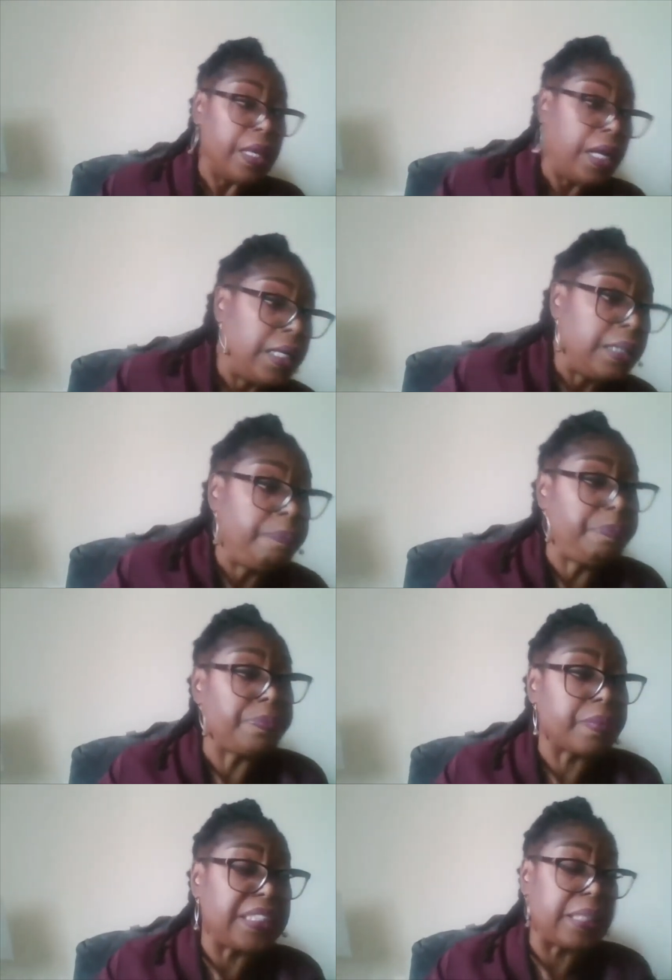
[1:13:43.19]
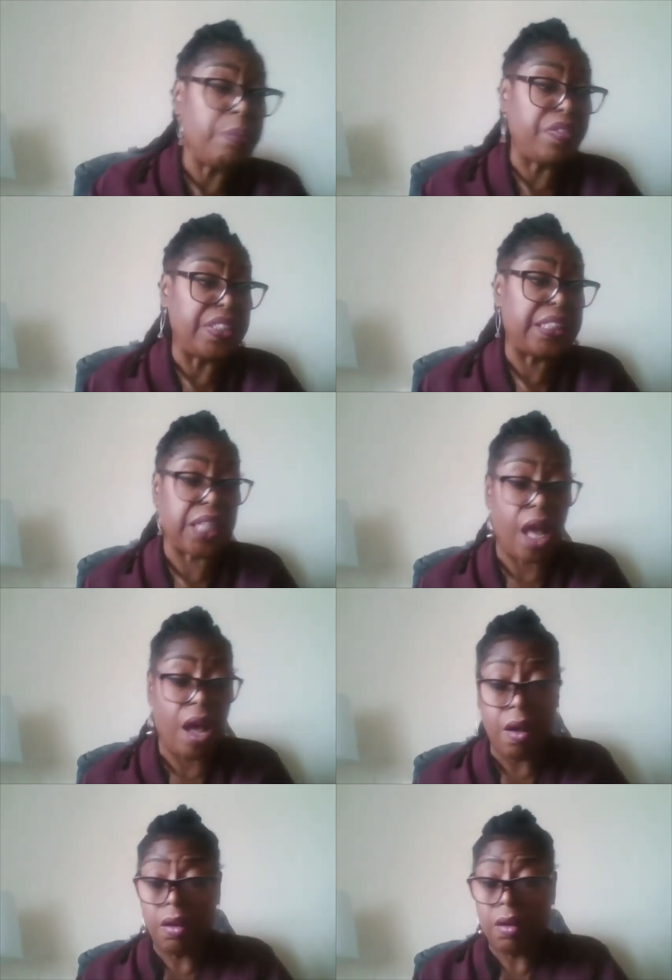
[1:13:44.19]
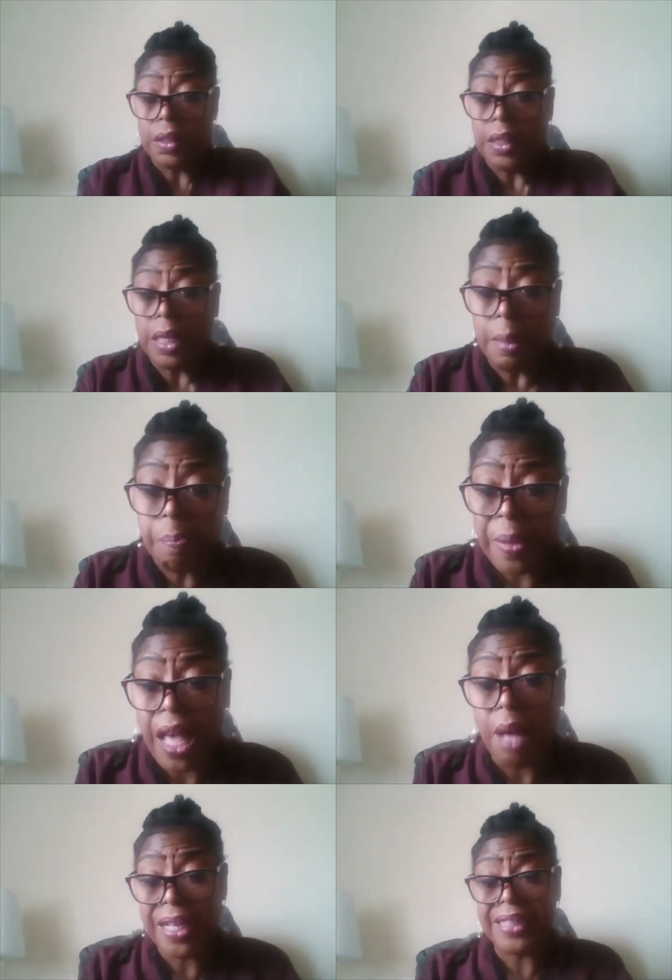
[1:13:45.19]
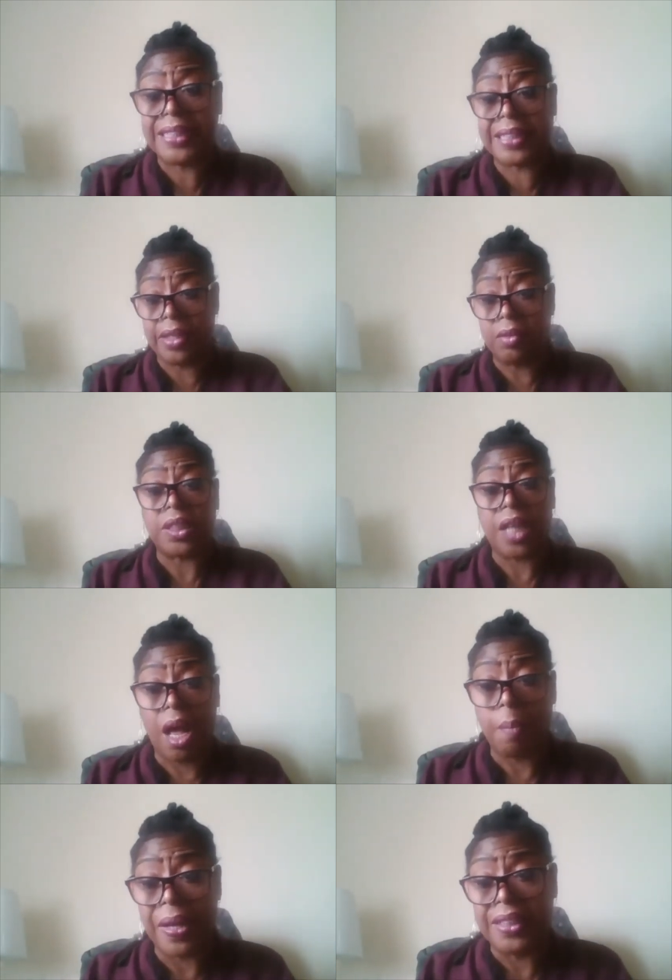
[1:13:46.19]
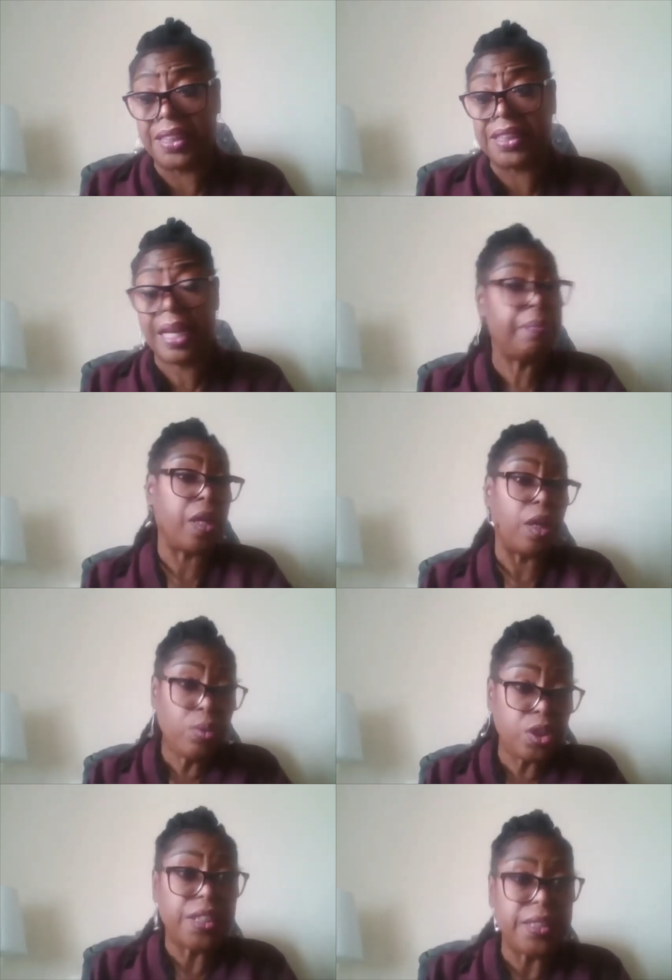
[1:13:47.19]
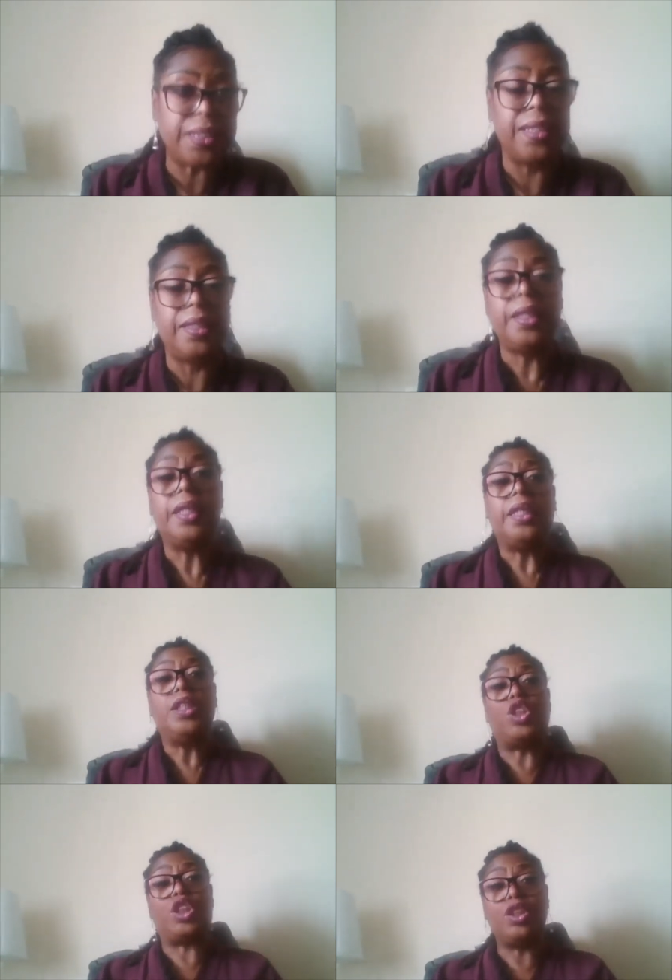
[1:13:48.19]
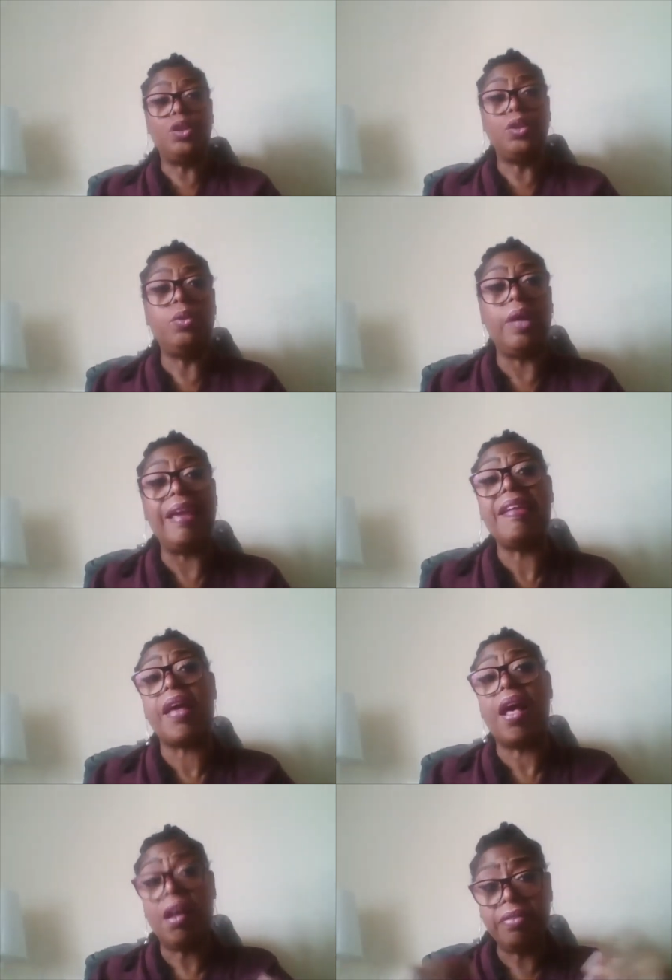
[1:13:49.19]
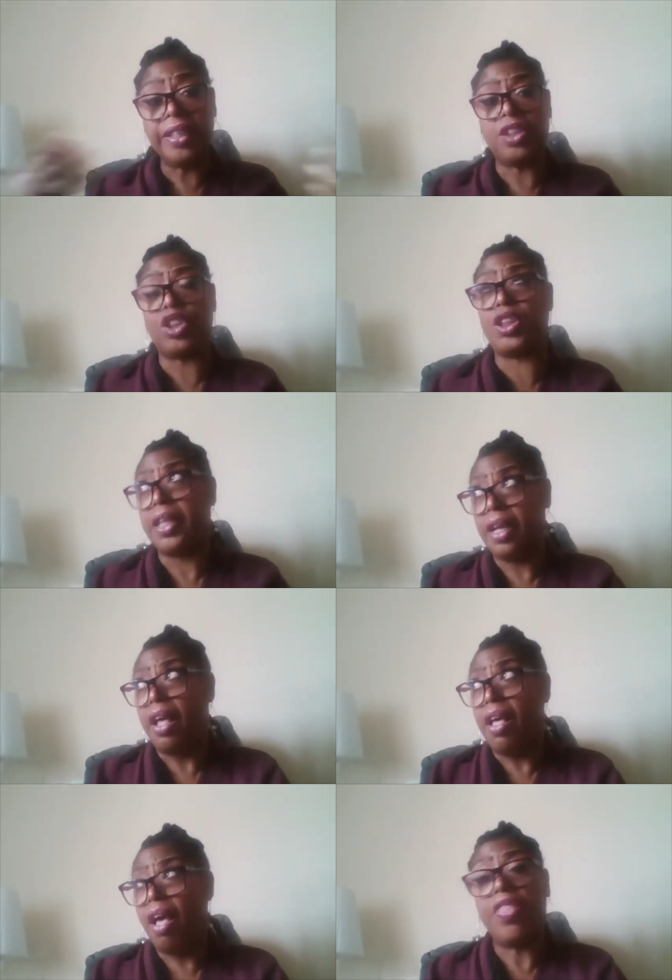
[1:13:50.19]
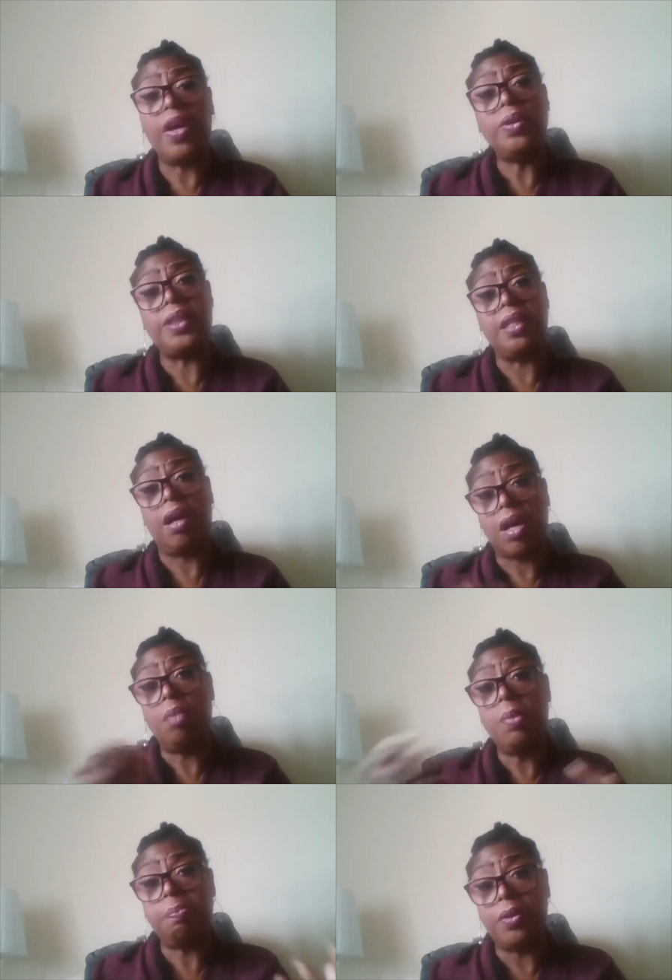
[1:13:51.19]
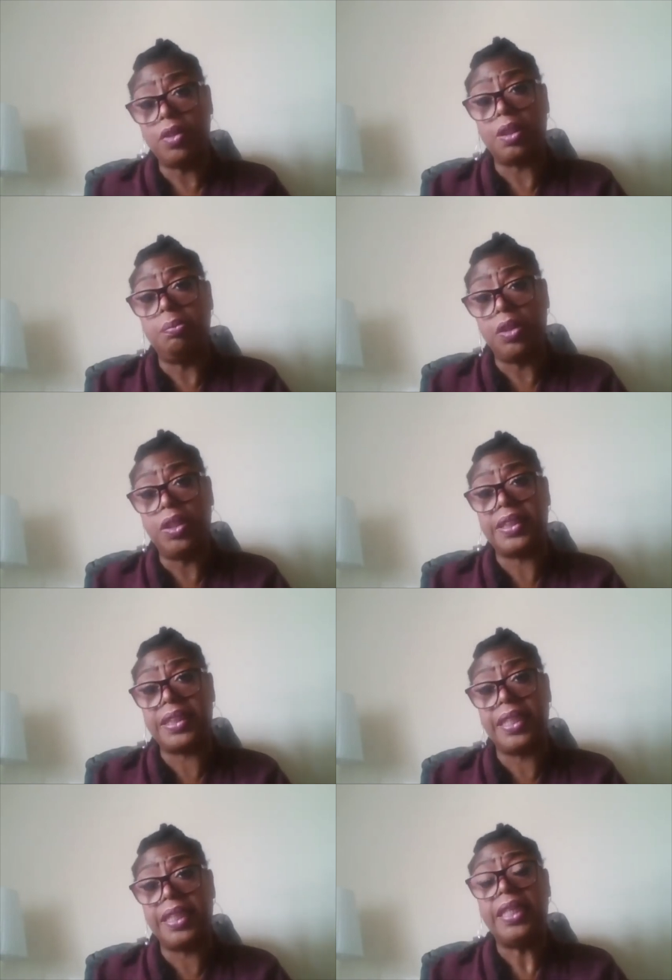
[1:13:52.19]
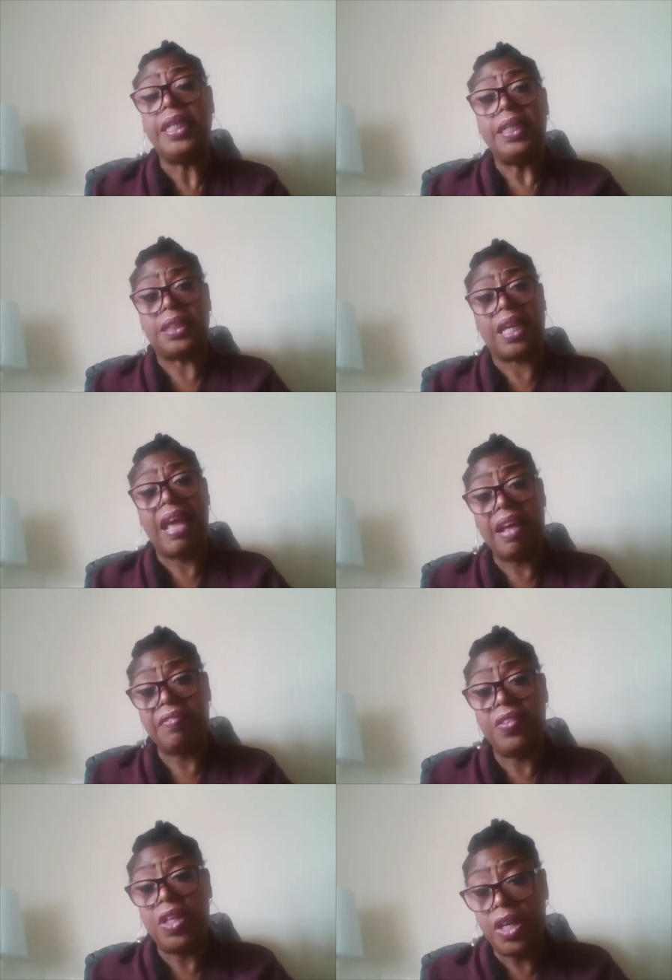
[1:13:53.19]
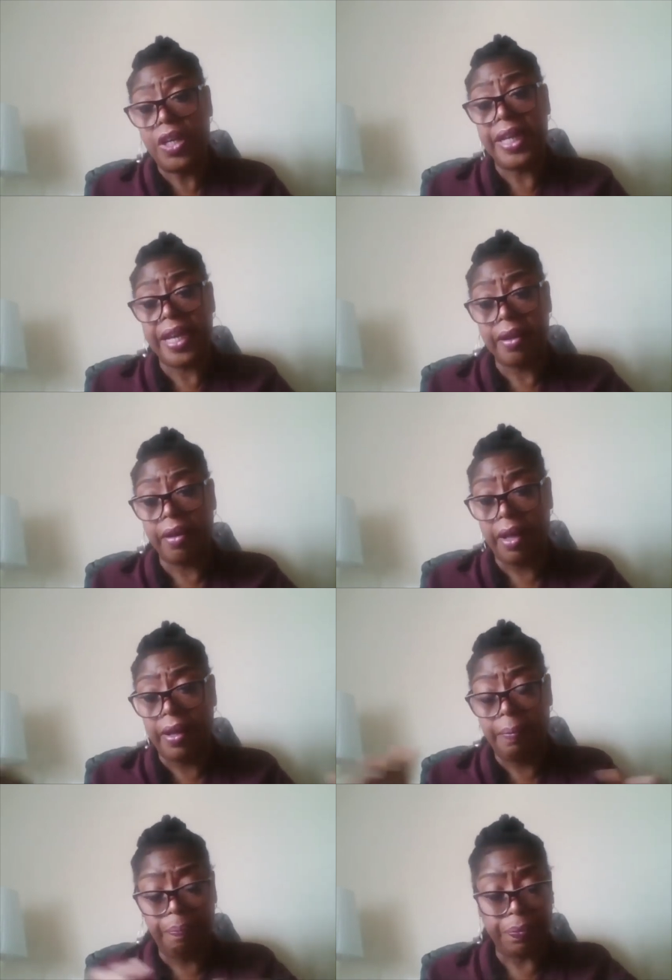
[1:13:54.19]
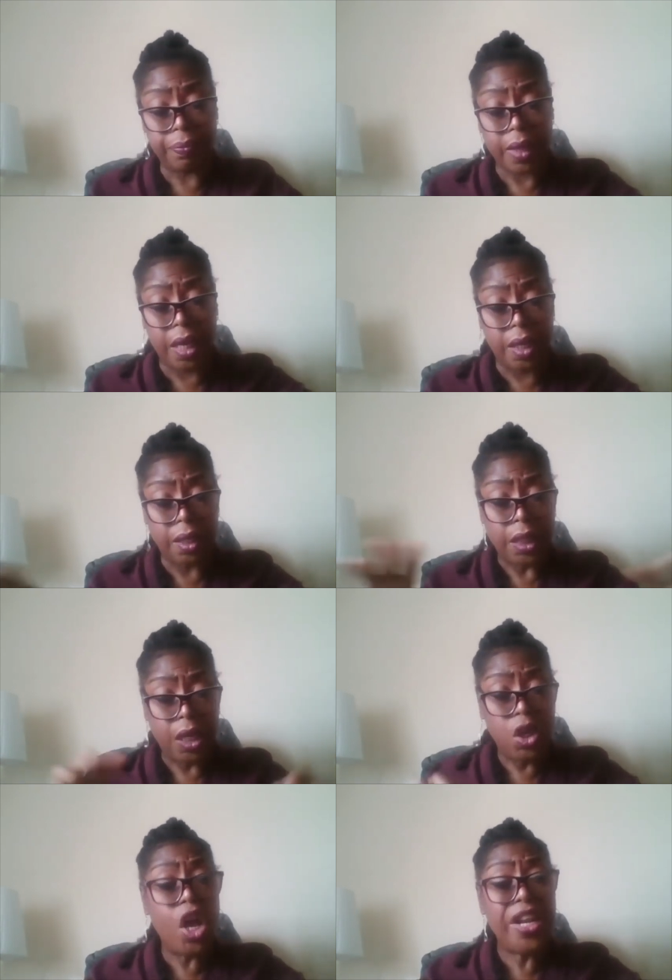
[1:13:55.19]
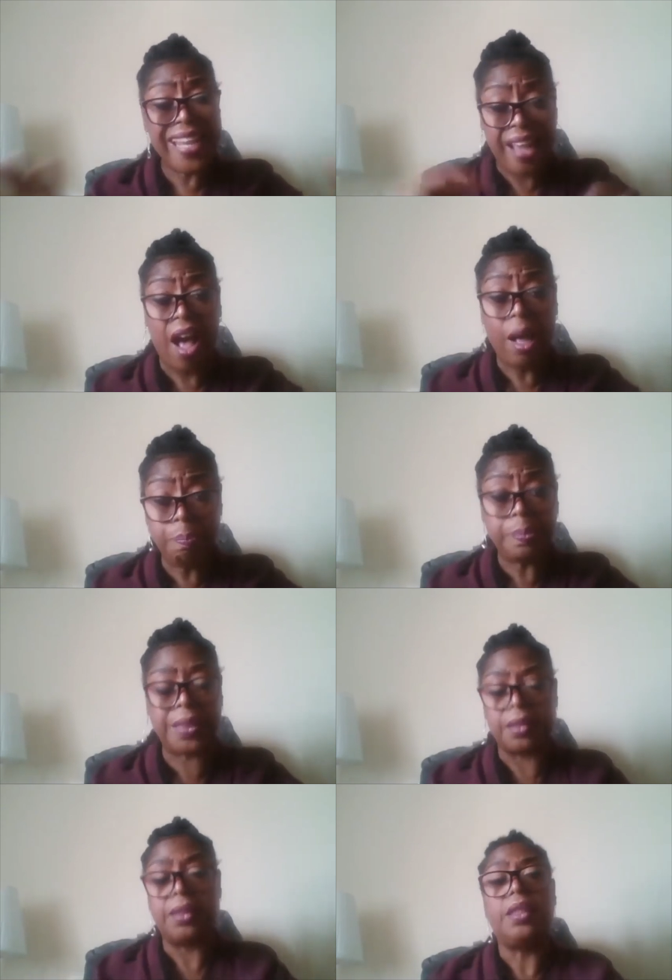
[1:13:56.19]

um, some of us are becoming skilled up as STEM coaches to encourage those in our Common Bond community to have learning, um, uh, learning hubs